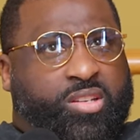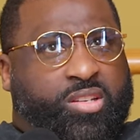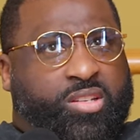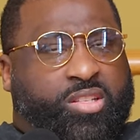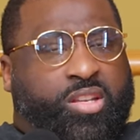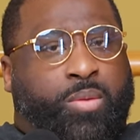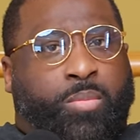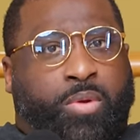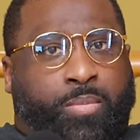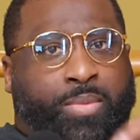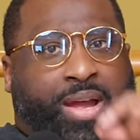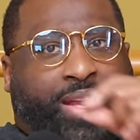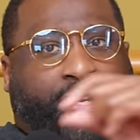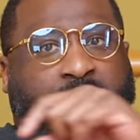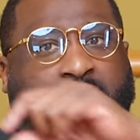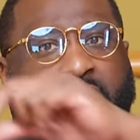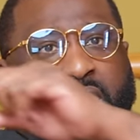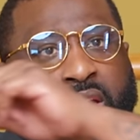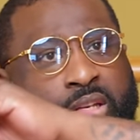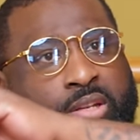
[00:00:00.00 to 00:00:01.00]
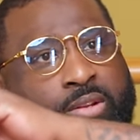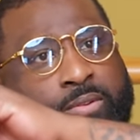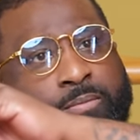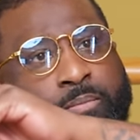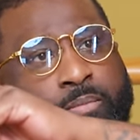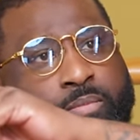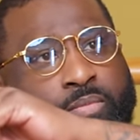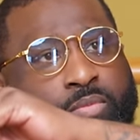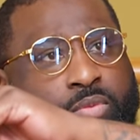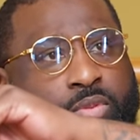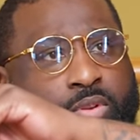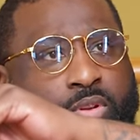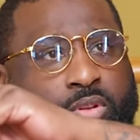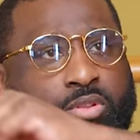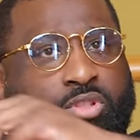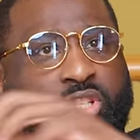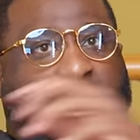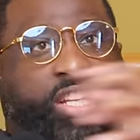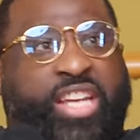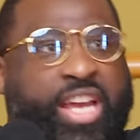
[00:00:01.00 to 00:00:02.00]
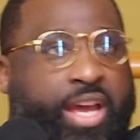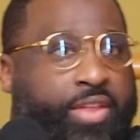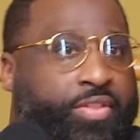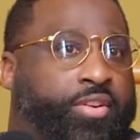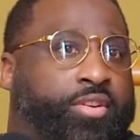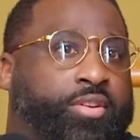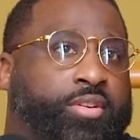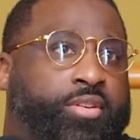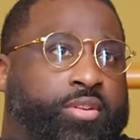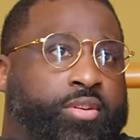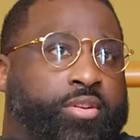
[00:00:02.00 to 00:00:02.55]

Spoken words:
Some of them I did together.